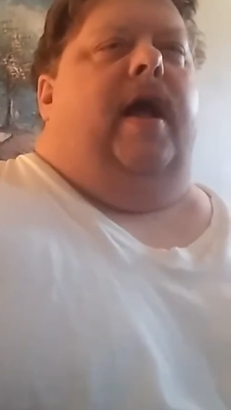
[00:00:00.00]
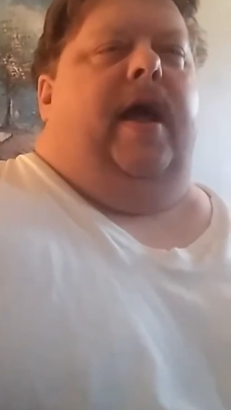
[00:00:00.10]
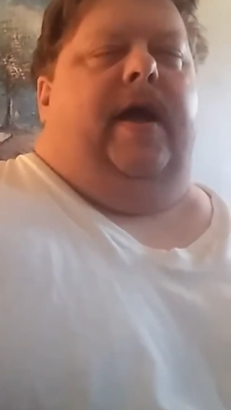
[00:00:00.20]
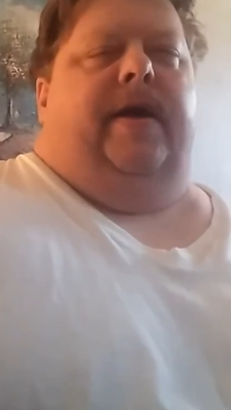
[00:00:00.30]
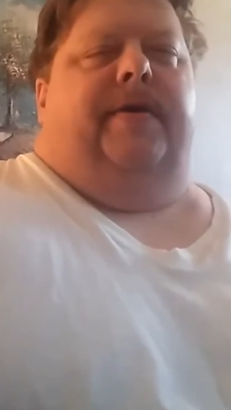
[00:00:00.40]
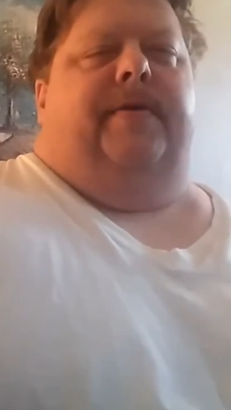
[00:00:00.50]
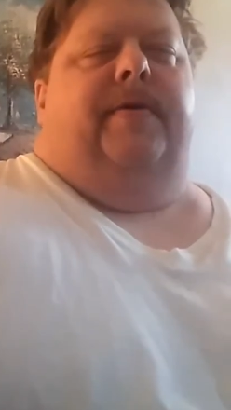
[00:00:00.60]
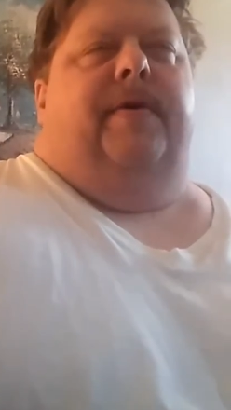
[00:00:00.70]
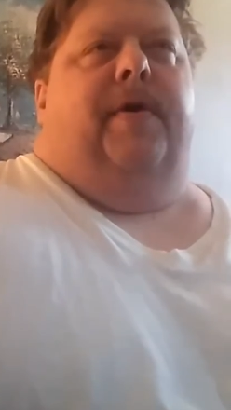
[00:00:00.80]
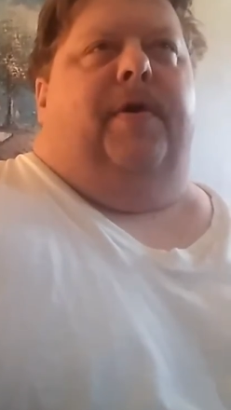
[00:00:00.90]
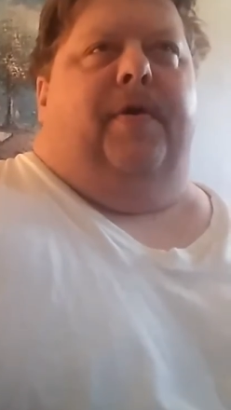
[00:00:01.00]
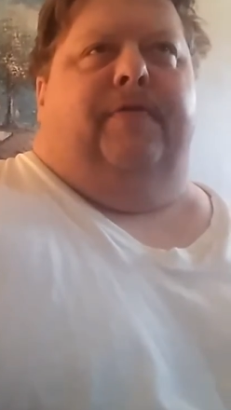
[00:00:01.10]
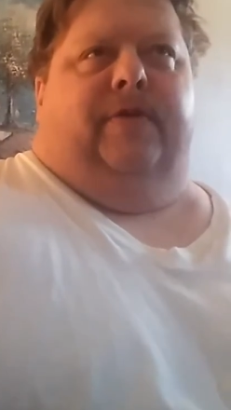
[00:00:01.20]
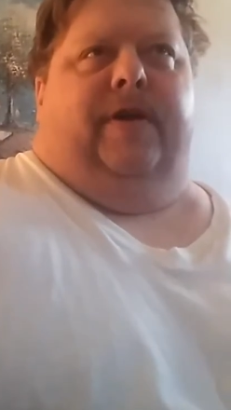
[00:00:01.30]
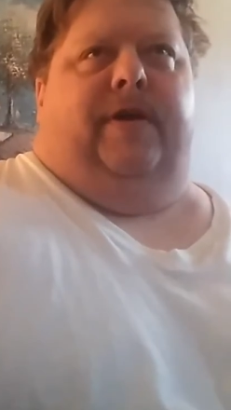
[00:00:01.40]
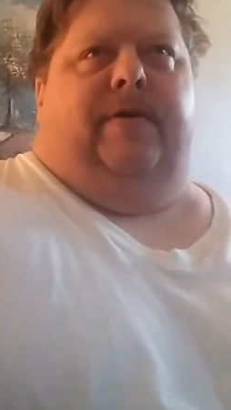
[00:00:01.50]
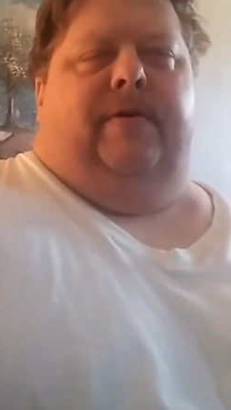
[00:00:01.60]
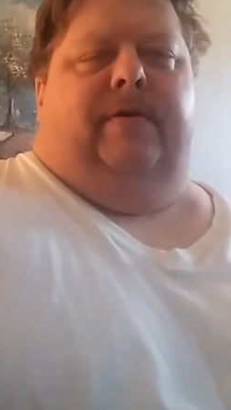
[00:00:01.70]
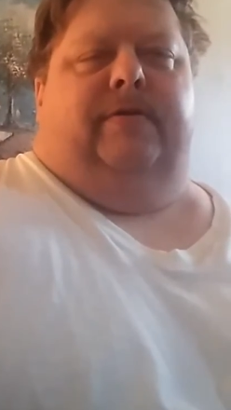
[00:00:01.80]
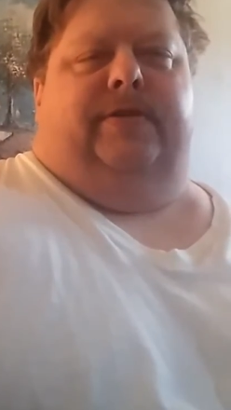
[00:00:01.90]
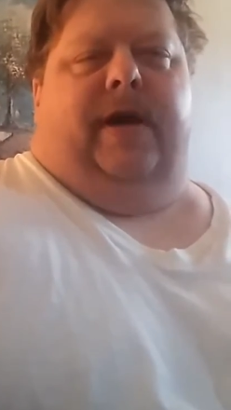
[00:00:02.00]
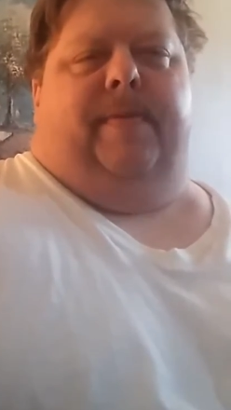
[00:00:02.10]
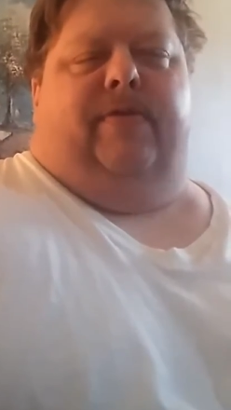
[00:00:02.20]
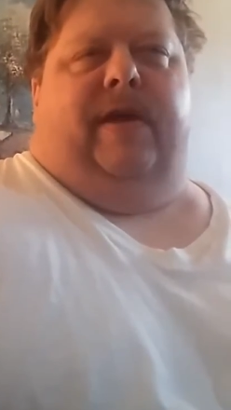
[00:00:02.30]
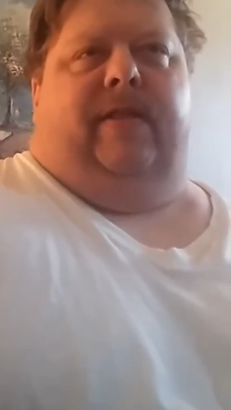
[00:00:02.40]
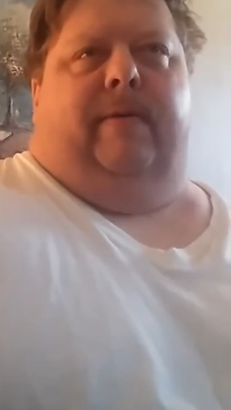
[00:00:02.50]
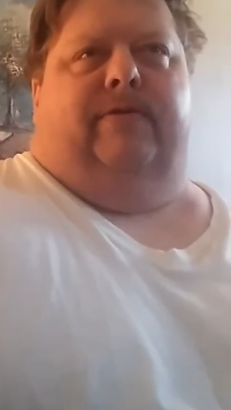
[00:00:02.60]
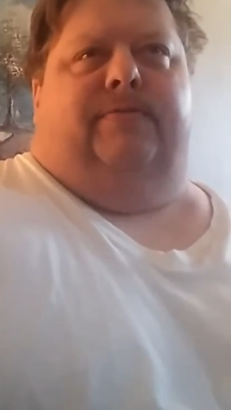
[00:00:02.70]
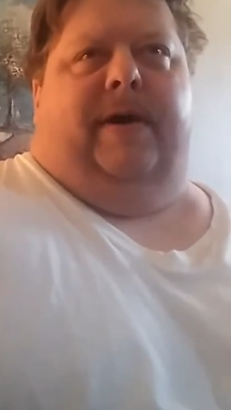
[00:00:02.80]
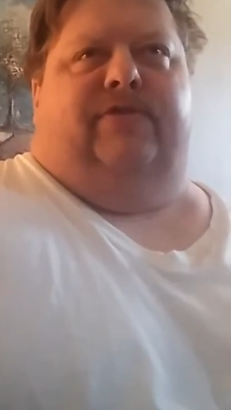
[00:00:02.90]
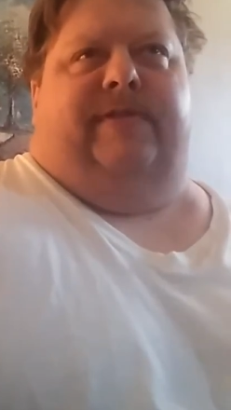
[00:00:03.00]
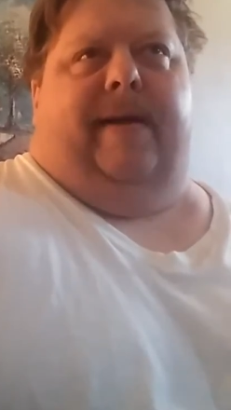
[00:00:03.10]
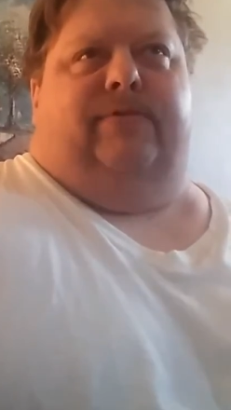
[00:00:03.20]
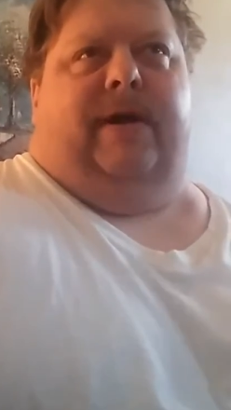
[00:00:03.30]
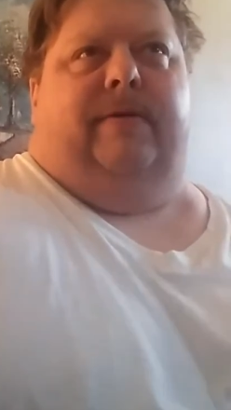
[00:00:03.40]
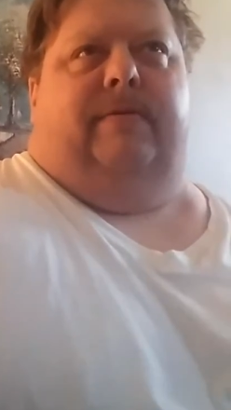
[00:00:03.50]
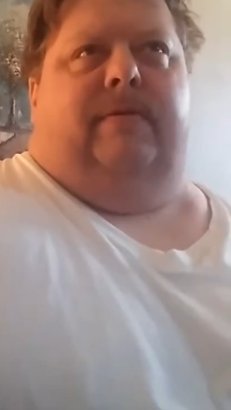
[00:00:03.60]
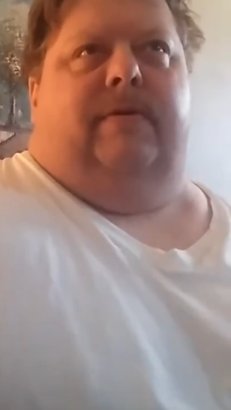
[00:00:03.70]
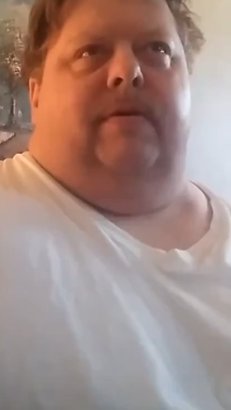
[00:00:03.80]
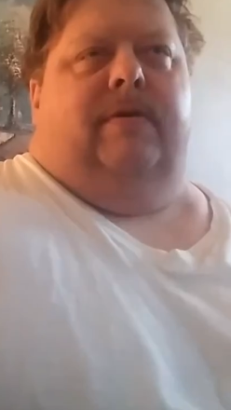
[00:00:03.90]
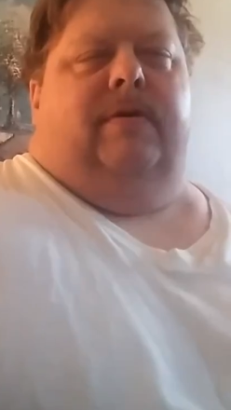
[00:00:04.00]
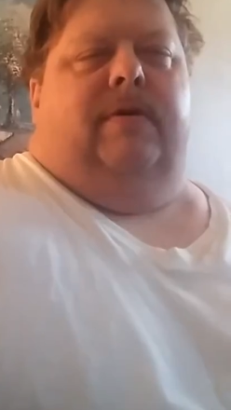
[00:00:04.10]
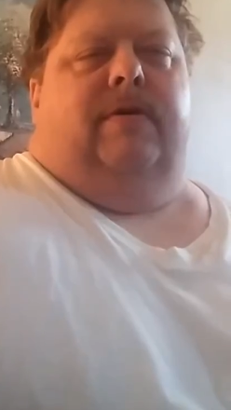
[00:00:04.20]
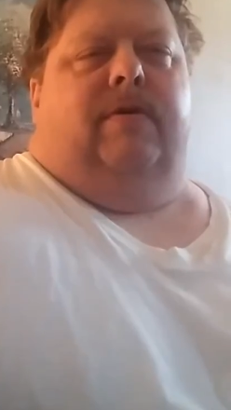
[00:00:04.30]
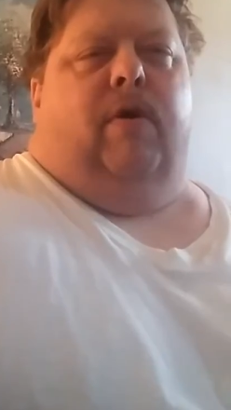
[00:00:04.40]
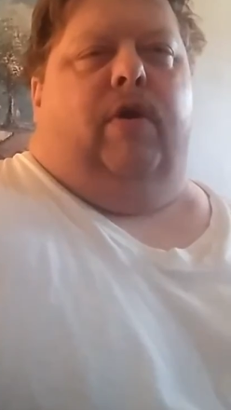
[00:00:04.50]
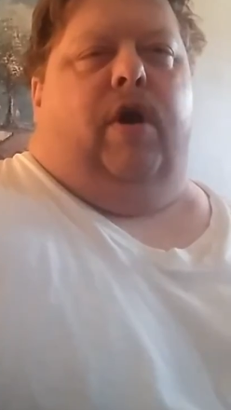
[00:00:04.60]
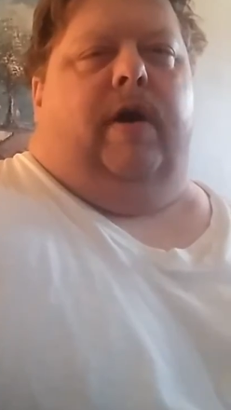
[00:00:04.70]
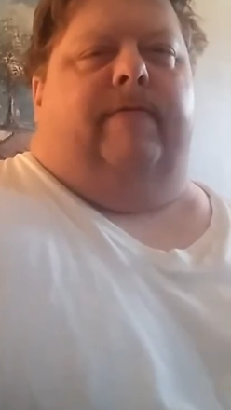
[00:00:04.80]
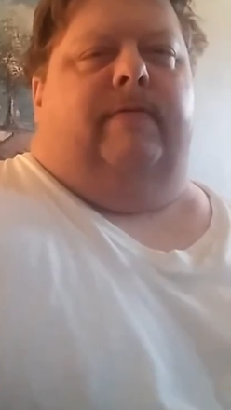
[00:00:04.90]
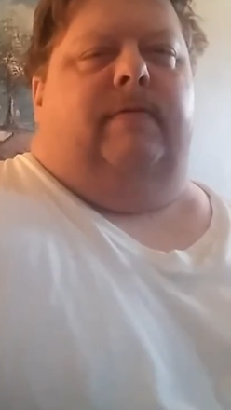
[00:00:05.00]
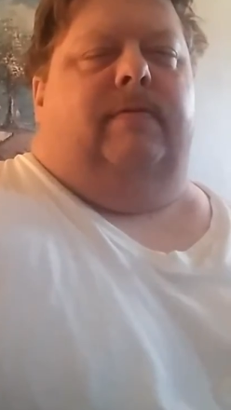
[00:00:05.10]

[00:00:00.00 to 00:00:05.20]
And hopefully, sorry about that, that was my Snapchat going off.